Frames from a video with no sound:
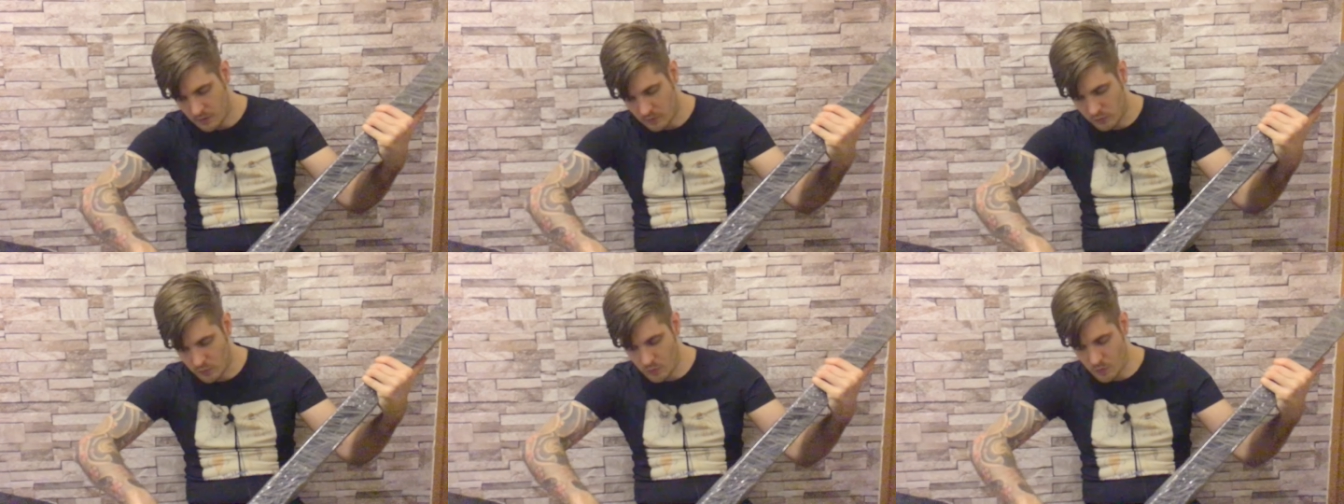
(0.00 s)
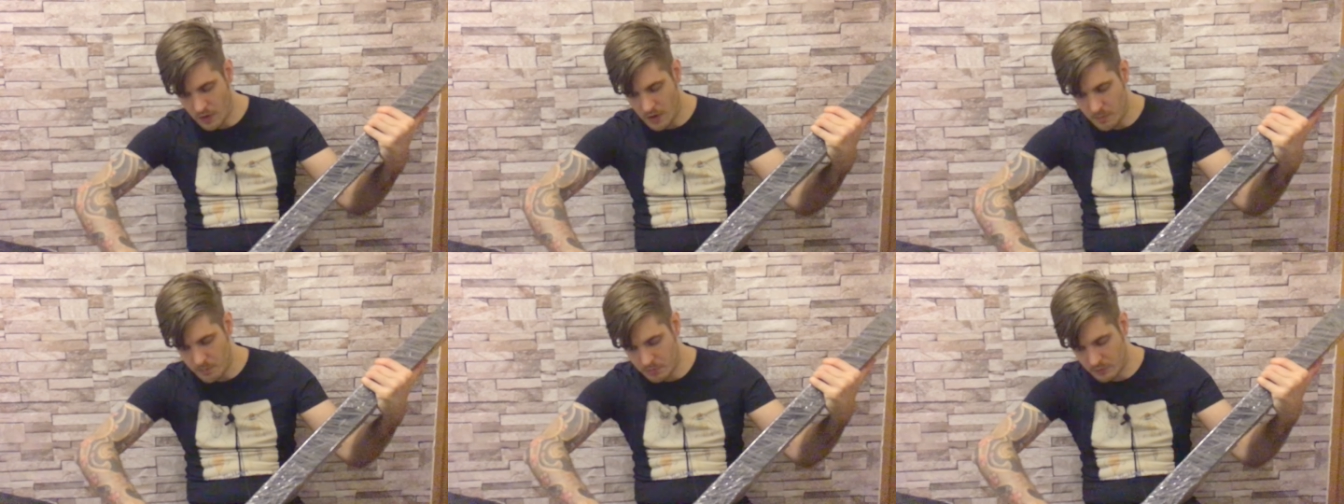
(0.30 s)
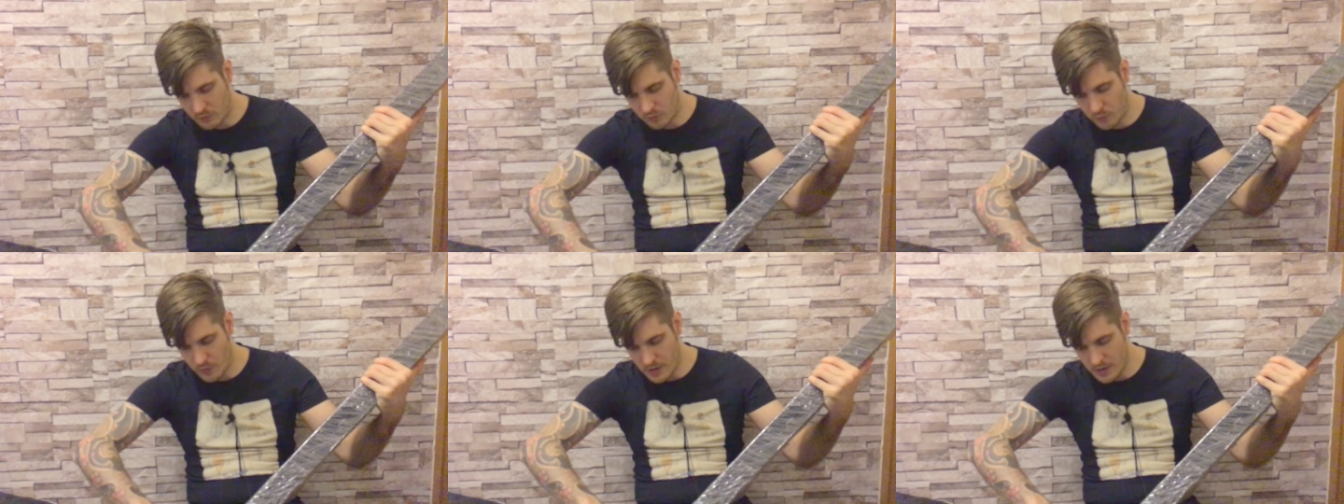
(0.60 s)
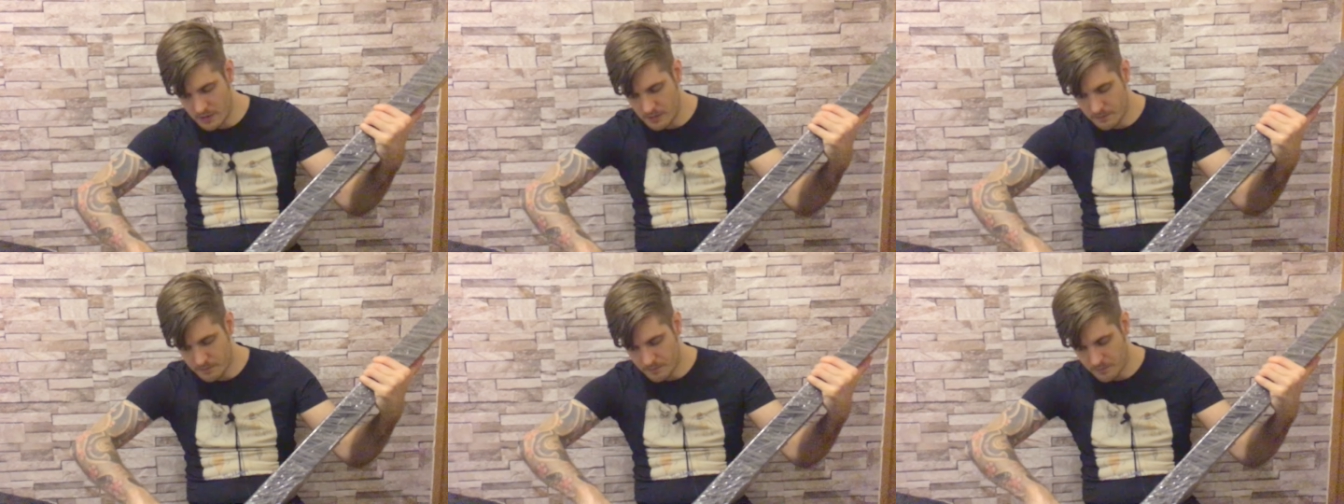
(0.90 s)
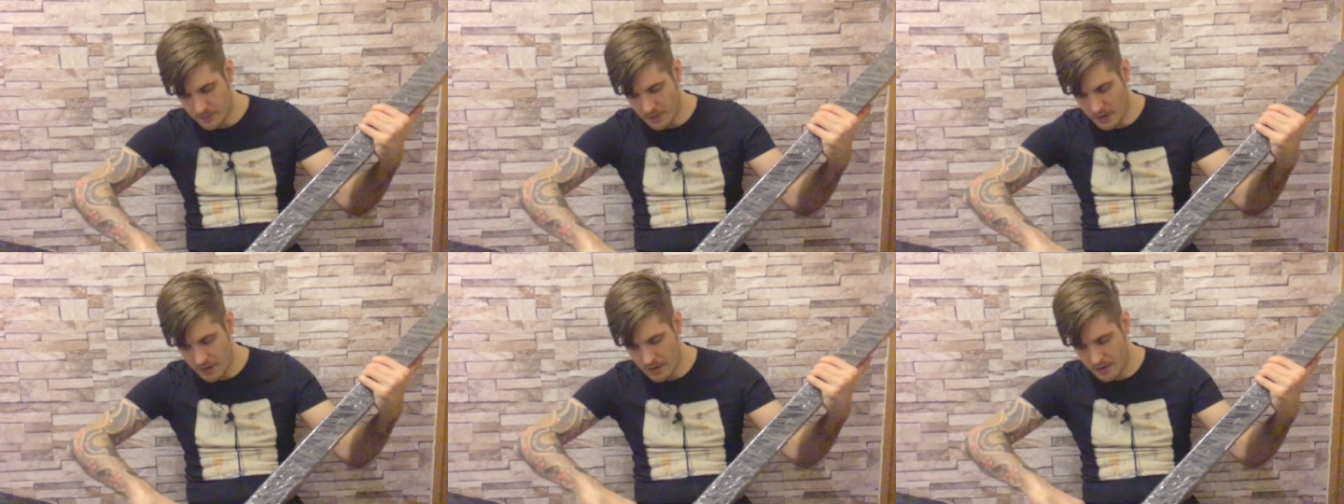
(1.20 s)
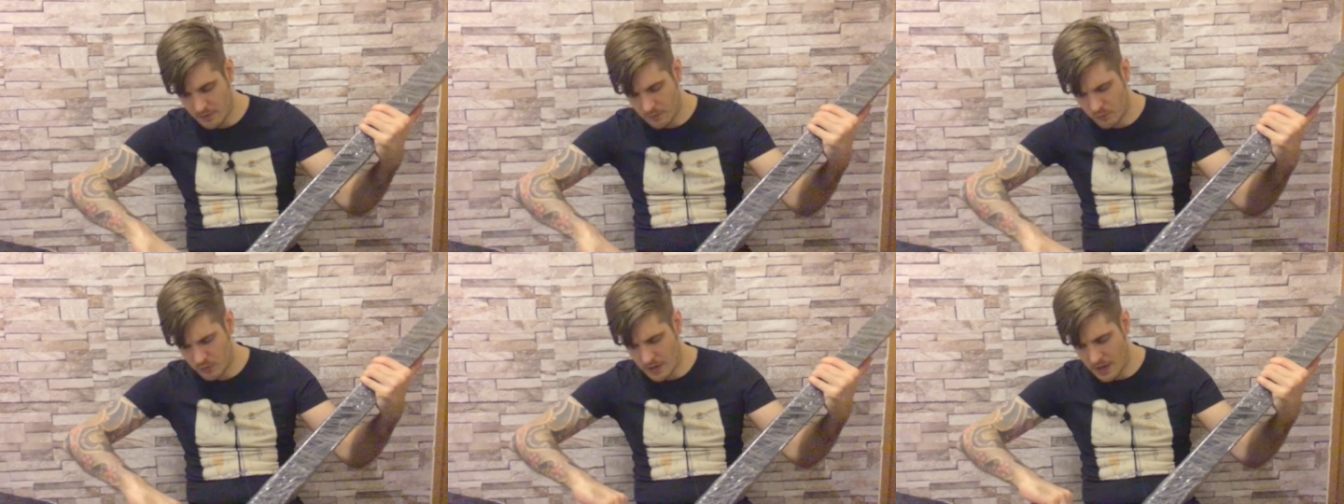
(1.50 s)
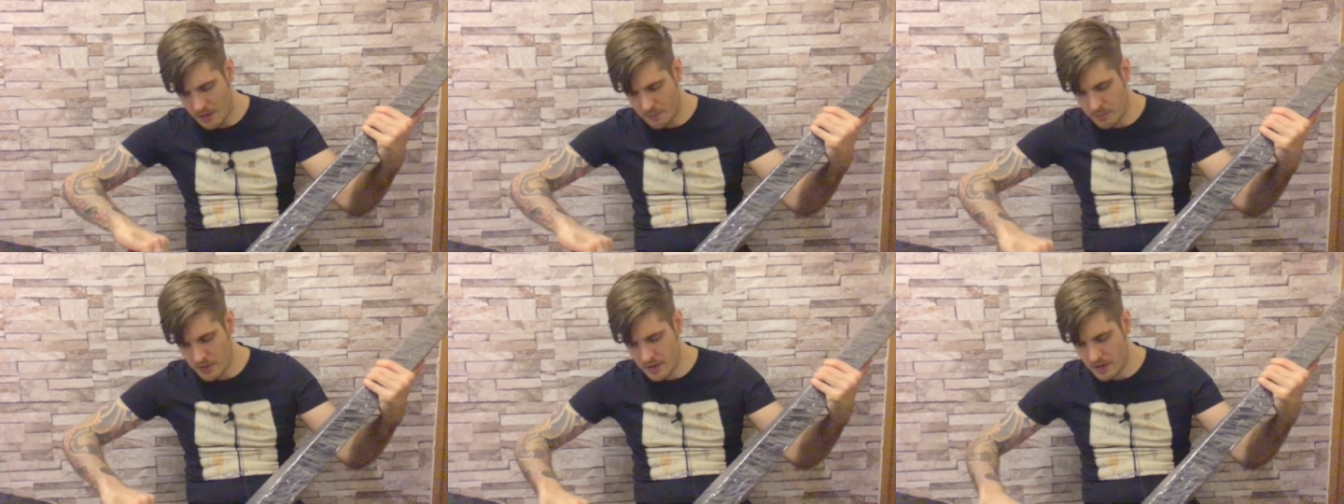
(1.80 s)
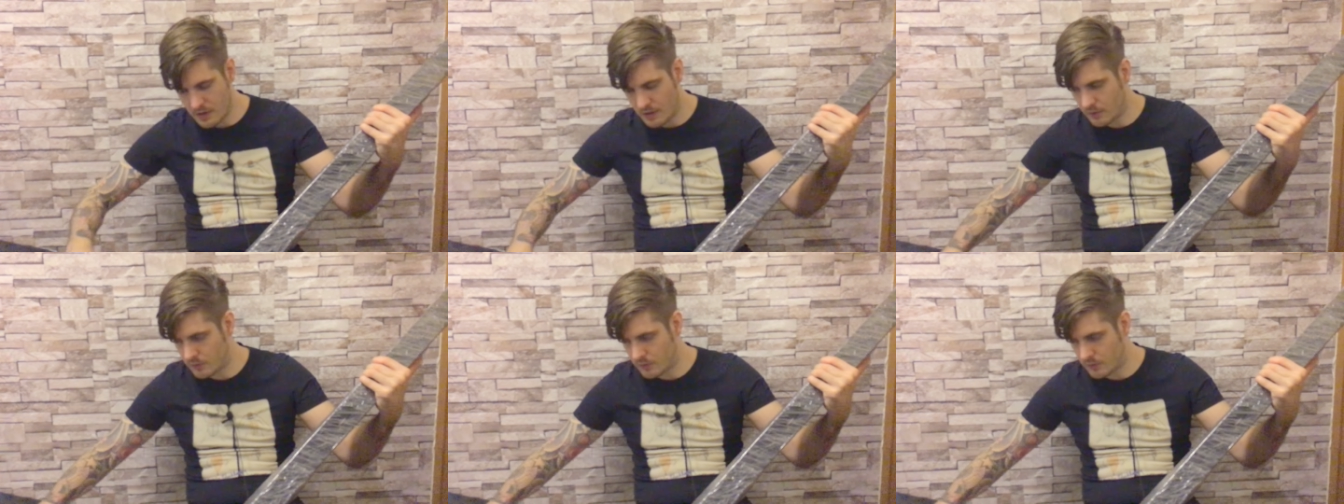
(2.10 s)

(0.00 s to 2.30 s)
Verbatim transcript: do in between and what I mean